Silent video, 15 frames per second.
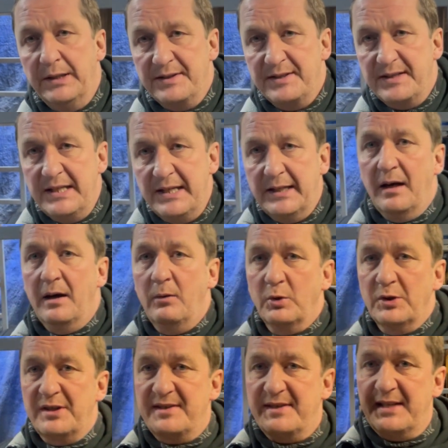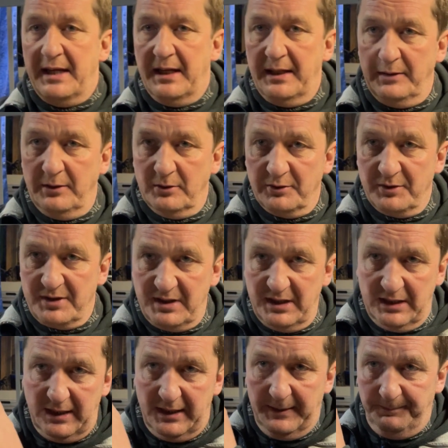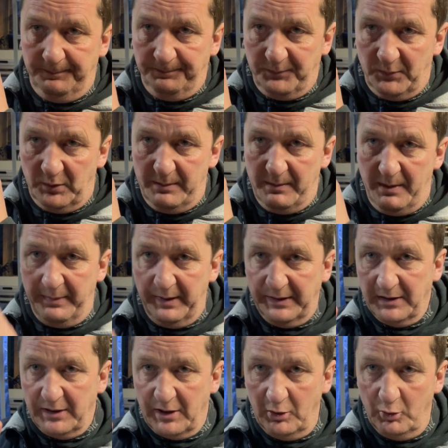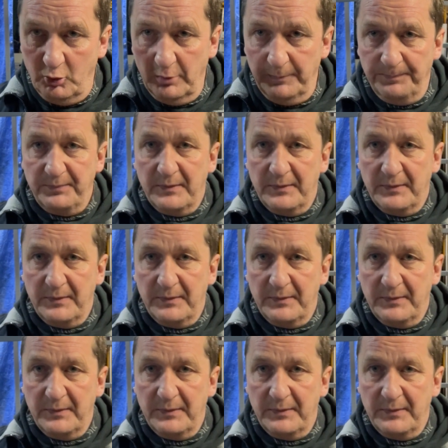Sika would say, you know, Sika, remember the glue?